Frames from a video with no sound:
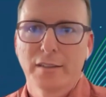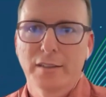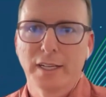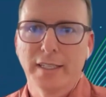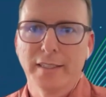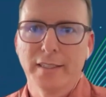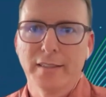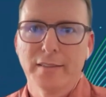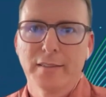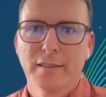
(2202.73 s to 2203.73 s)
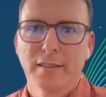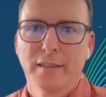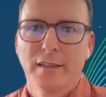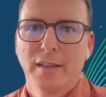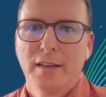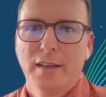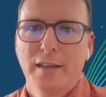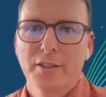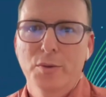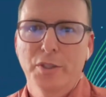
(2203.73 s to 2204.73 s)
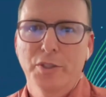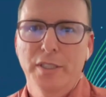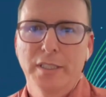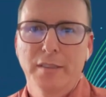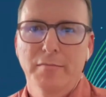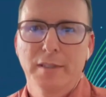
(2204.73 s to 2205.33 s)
Good idea. Next question.